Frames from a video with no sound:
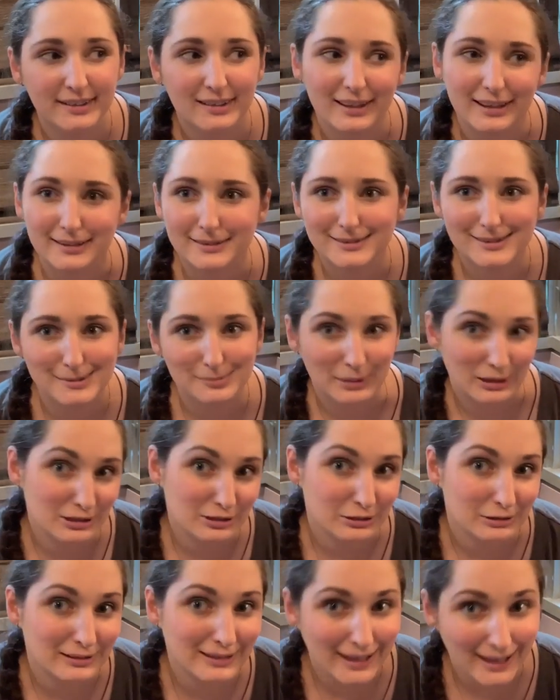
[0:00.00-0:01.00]
like
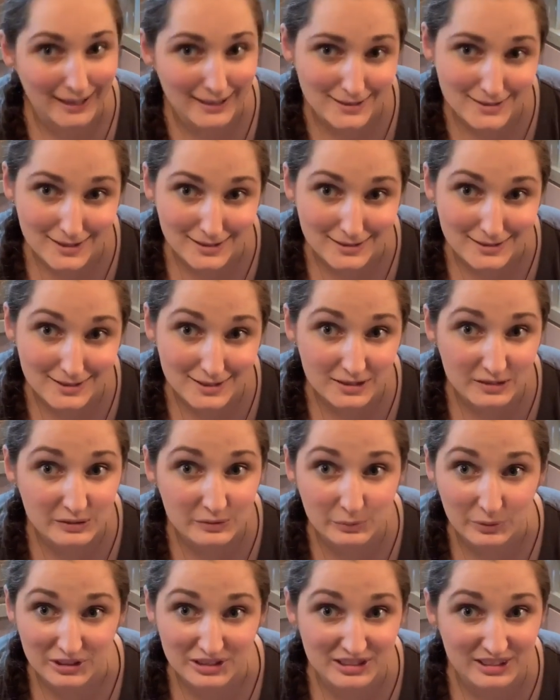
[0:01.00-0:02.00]
special occasions
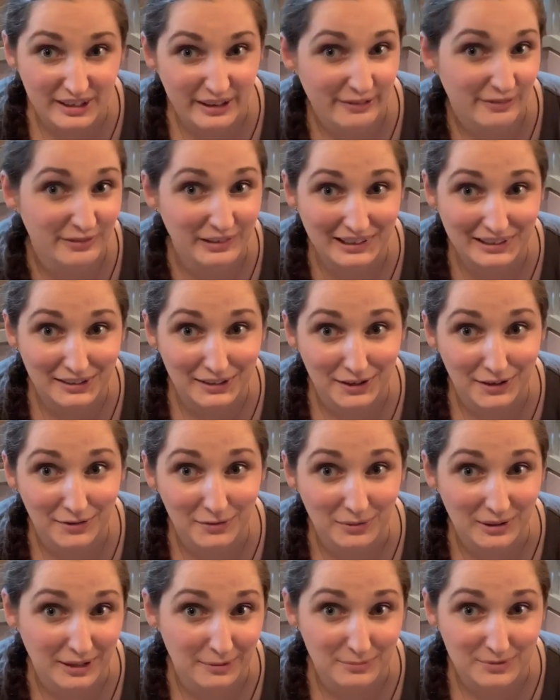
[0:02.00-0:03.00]
once I figure out
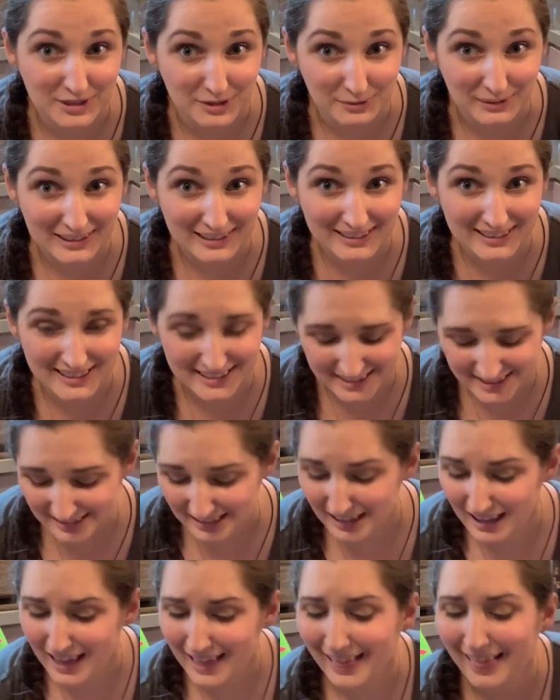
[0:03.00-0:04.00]
what I'm doing, because
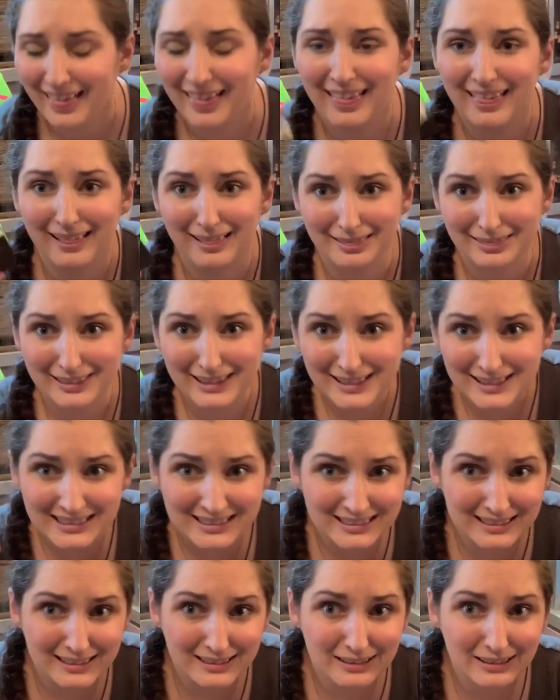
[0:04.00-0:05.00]
these
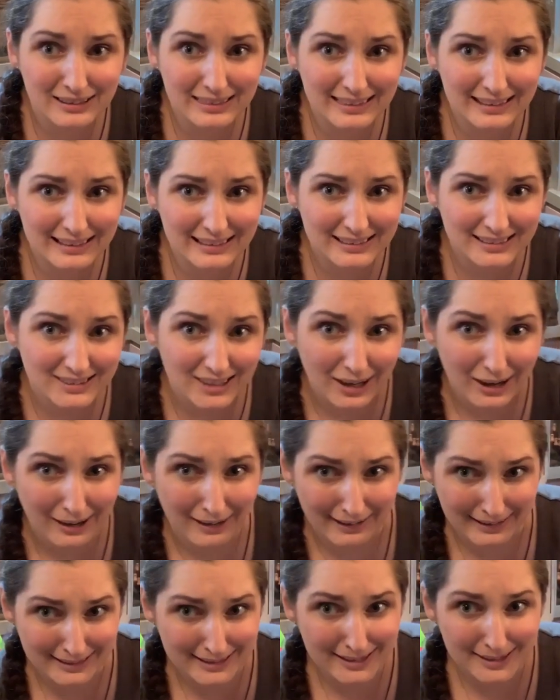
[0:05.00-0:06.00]
little things are
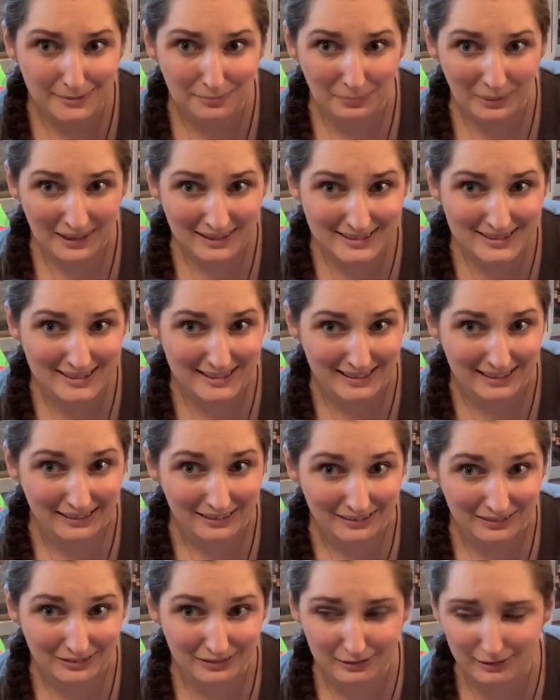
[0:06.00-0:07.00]
expensive
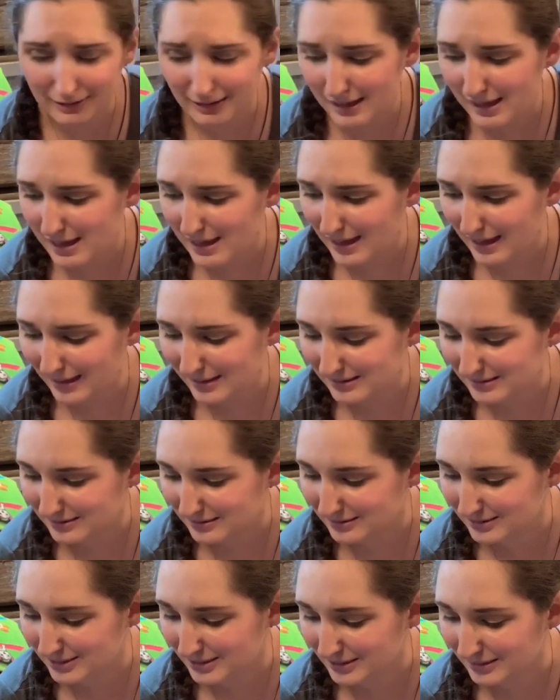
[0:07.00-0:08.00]

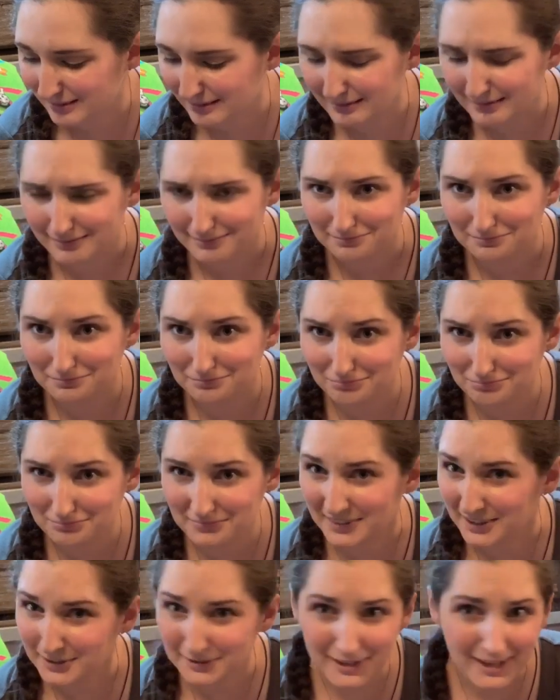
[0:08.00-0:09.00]
and
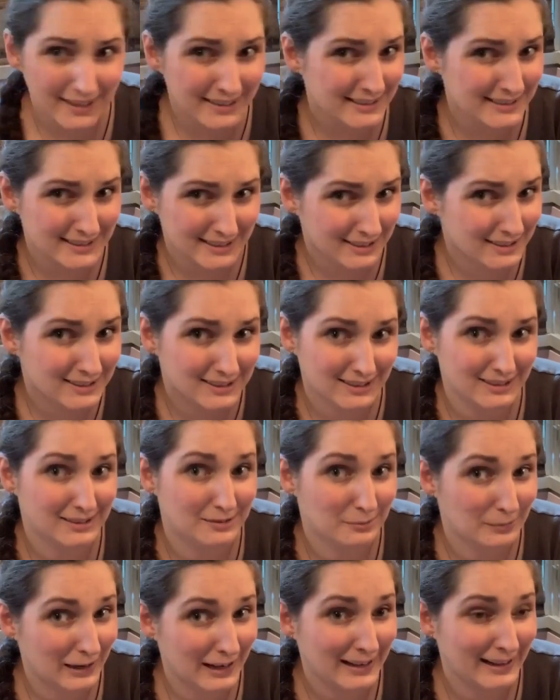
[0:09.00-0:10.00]
they're not as easy to
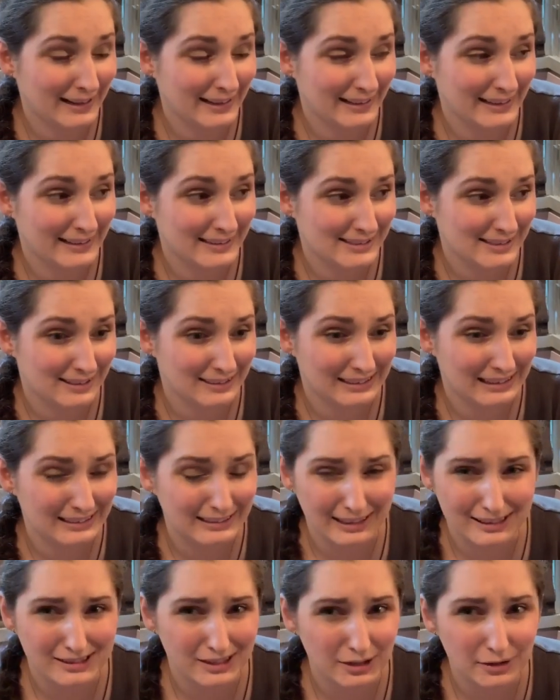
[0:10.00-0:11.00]
buy as you think.
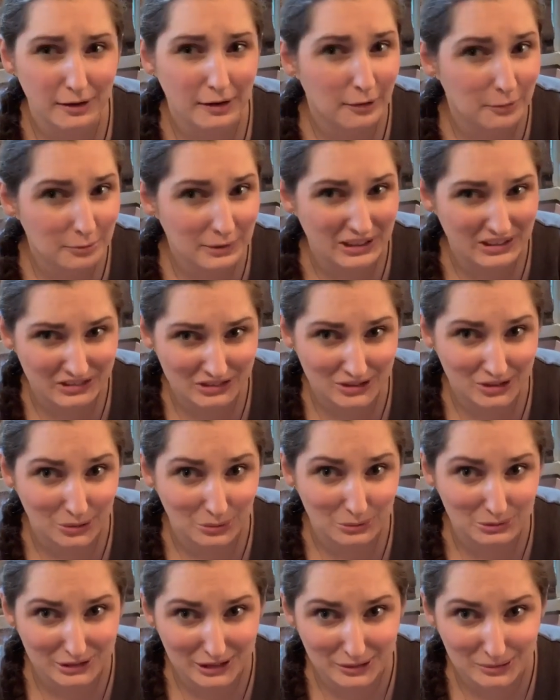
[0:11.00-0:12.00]
Like they're always
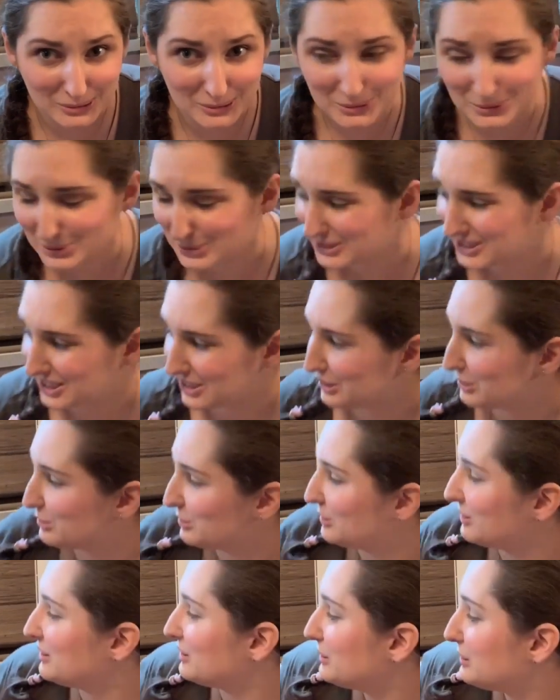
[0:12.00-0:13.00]
sold out, so
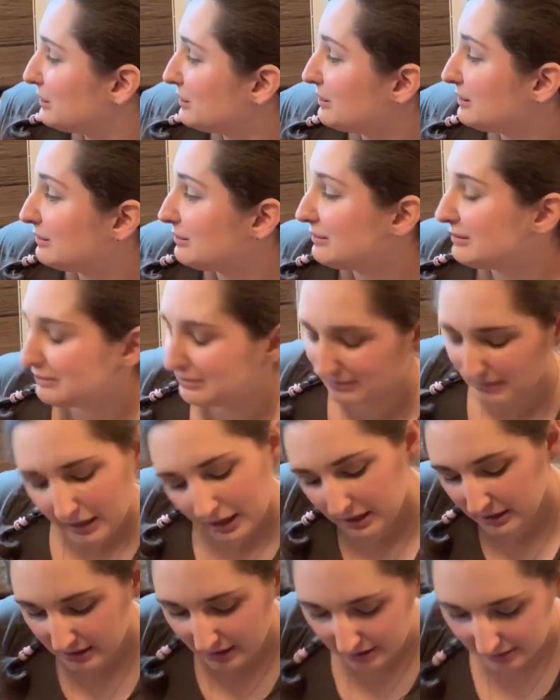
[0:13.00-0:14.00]

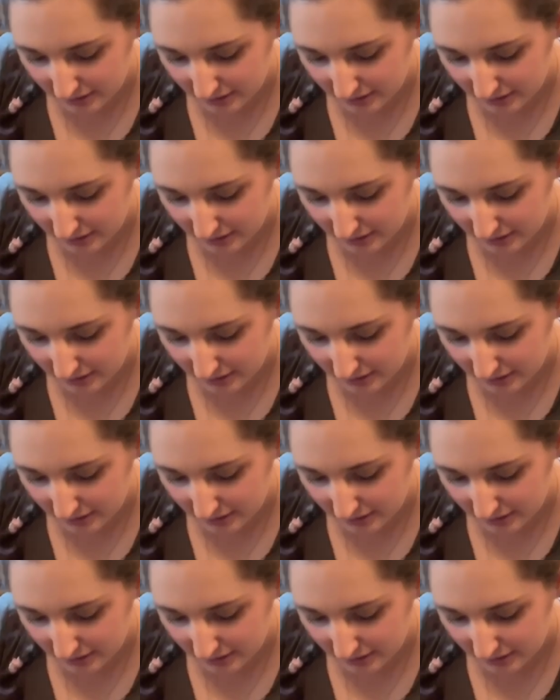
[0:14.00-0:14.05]
you